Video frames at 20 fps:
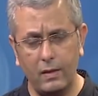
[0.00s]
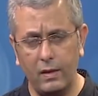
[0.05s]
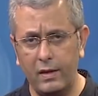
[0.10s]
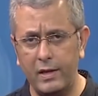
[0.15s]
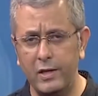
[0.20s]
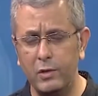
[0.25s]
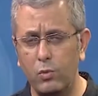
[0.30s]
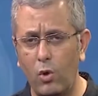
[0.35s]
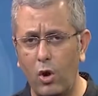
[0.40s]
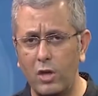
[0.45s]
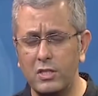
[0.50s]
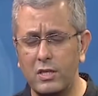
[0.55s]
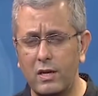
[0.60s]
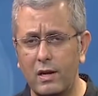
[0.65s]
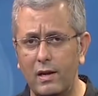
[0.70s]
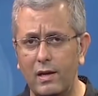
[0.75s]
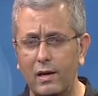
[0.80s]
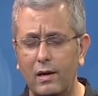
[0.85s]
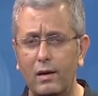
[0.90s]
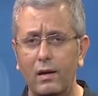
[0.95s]
it was
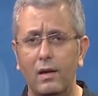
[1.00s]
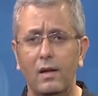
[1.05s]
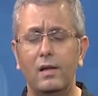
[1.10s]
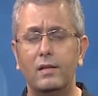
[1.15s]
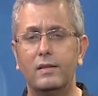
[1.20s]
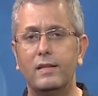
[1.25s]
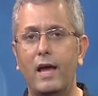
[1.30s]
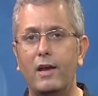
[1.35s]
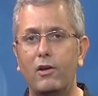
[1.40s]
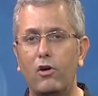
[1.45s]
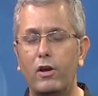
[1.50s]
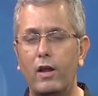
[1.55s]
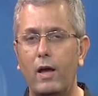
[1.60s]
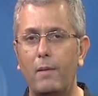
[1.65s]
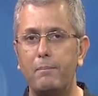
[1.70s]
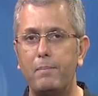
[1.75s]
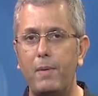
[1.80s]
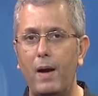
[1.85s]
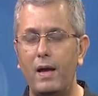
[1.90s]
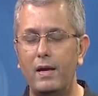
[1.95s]
clear that on
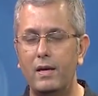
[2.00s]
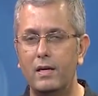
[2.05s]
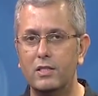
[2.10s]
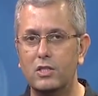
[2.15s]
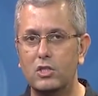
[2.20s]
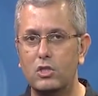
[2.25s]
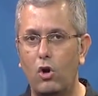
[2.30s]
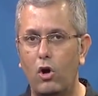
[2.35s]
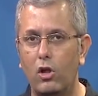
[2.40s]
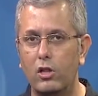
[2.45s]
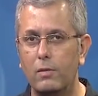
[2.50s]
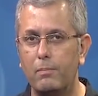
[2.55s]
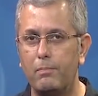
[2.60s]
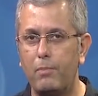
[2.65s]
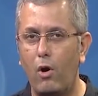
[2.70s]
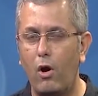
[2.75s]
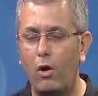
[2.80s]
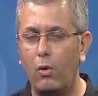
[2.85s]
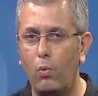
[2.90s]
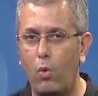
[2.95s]
umpire's call, the
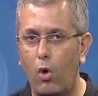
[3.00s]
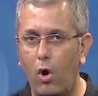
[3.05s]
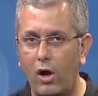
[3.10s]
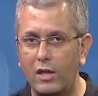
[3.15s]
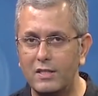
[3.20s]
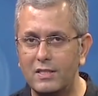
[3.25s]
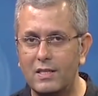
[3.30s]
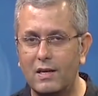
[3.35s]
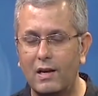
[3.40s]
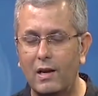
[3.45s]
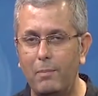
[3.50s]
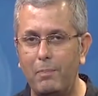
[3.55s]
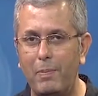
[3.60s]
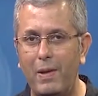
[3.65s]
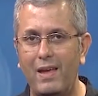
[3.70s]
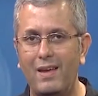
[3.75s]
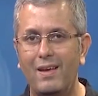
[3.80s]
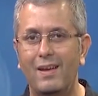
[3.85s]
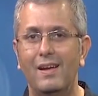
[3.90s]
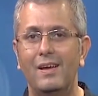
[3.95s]
ball was
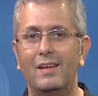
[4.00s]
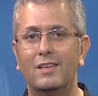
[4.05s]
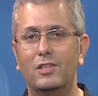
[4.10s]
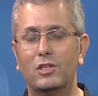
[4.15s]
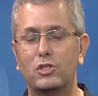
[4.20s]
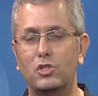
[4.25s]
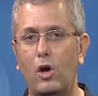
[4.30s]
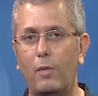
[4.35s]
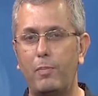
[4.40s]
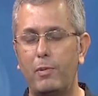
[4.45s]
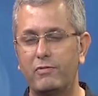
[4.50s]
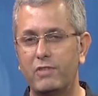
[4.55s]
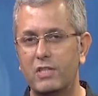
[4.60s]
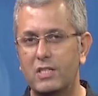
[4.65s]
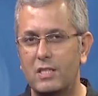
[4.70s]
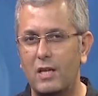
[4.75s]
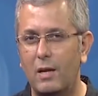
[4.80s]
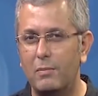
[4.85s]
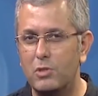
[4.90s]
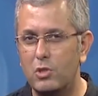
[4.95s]
clipping the top of the
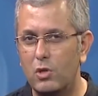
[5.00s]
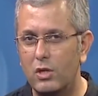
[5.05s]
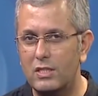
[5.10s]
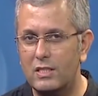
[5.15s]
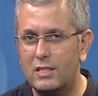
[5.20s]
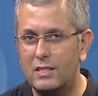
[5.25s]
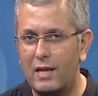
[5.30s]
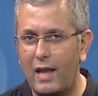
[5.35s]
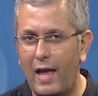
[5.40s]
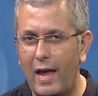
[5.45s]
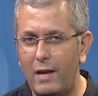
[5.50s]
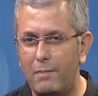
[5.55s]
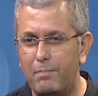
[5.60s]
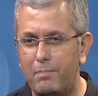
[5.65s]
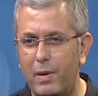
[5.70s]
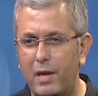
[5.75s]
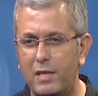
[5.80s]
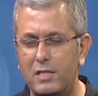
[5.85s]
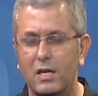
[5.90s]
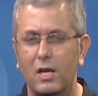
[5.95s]
stump. So a slight
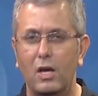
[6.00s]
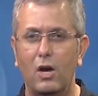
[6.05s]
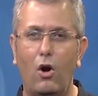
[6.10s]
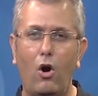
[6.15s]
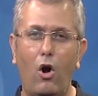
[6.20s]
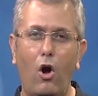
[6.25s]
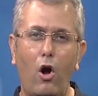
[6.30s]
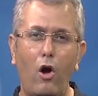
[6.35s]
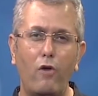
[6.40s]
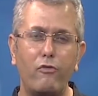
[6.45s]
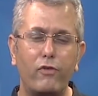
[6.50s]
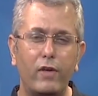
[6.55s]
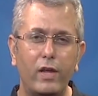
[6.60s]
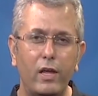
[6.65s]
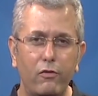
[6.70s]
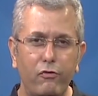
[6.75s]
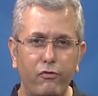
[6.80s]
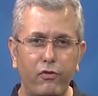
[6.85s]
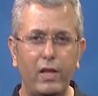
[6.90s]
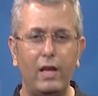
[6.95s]
bit of
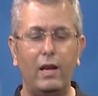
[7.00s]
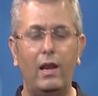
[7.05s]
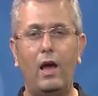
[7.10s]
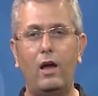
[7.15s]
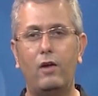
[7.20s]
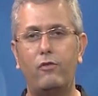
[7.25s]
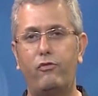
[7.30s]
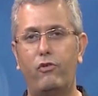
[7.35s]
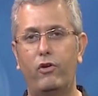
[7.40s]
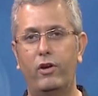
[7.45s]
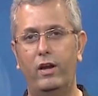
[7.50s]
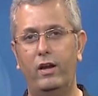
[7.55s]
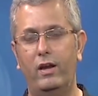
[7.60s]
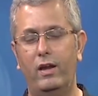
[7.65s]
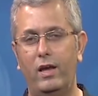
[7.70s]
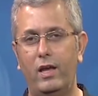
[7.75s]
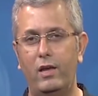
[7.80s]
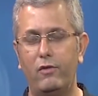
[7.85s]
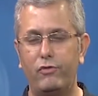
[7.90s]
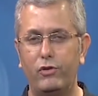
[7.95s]
iffy luck for
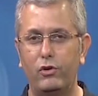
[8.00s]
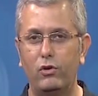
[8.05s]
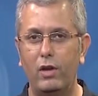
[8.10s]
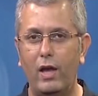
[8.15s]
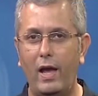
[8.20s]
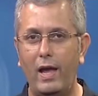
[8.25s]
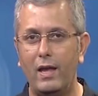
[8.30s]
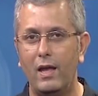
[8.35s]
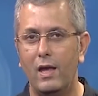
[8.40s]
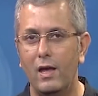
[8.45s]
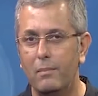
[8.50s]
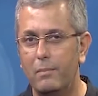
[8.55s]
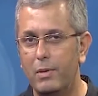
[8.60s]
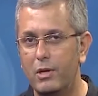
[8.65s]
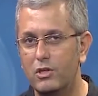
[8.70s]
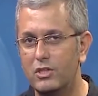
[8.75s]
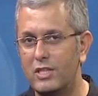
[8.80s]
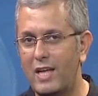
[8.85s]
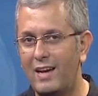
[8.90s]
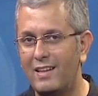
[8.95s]
India, if you like,
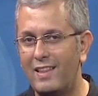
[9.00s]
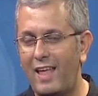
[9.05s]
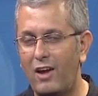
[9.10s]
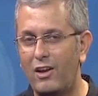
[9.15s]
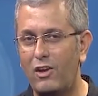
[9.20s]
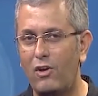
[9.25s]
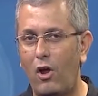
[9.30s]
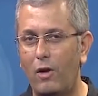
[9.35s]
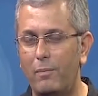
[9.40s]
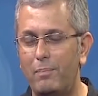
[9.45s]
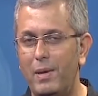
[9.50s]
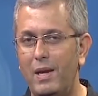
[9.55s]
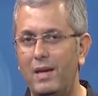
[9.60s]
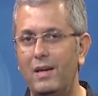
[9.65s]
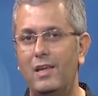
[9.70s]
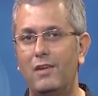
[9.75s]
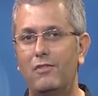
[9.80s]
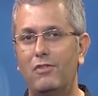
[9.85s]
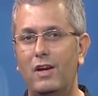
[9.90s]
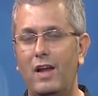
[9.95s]
because had that not been
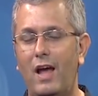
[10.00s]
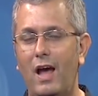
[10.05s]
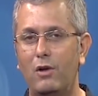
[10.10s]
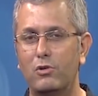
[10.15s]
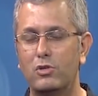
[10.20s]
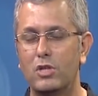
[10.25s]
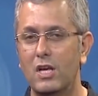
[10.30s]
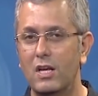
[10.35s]
given out,